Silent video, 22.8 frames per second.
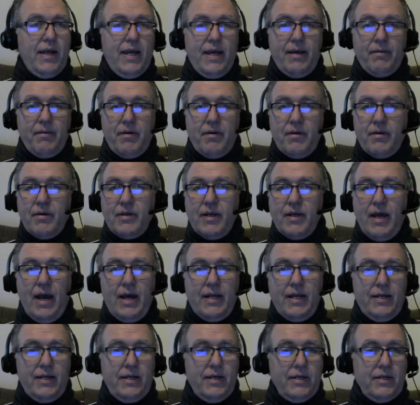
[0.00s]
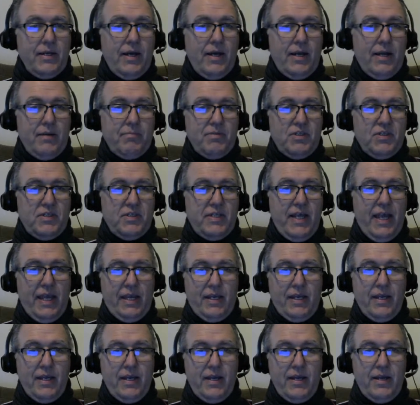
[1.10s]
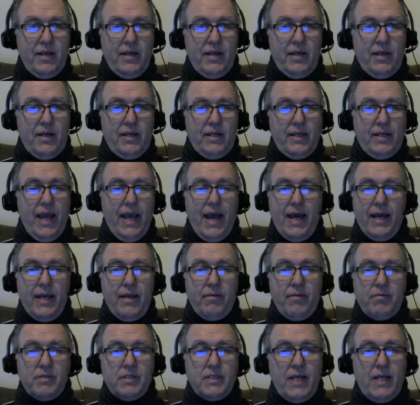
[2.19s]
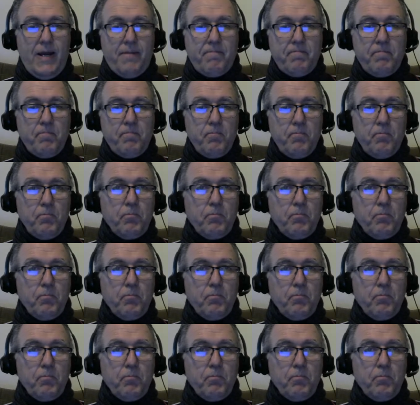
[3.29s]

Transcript: caught a mistake. Yeah, it was